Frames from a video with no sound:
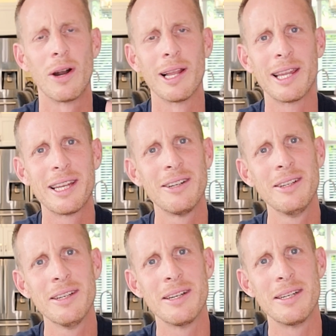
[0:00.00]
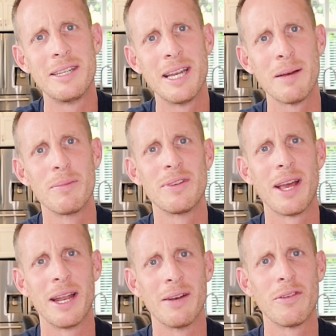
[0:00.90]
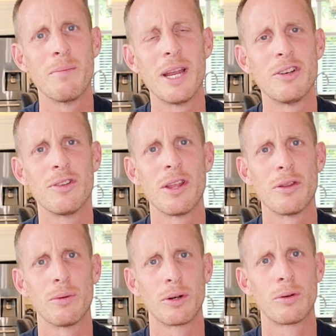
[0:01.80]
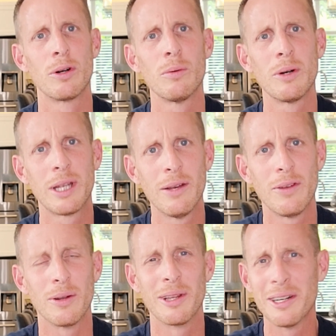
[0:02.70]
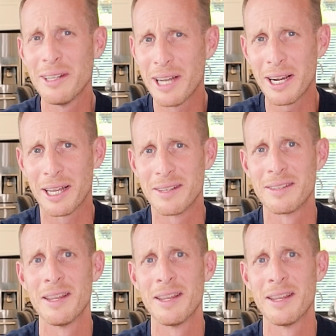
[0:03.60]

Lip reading: are little tips and information that the recruiter will give you, little nuggets